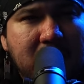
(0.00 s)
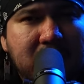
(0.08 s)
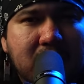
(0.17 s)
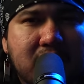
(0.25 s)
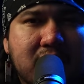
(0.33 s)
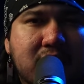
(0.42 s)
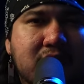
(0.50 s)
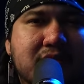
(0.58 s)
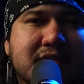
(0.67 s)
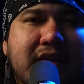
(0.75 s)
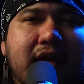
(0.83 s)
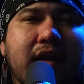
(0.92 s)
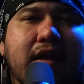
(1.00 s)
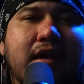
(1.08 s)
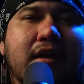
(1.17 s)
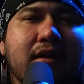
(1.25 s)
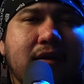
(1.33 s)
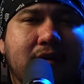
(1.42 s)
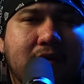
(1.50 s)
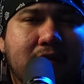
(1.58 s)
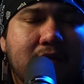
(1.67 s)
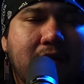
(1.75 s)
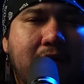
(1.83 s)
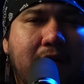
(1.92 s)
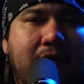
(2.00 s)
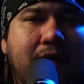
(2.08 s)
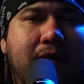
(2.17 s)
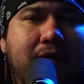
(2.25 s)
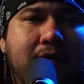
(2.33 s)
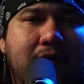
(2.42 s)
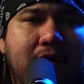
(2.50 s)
Thursday. Yeah.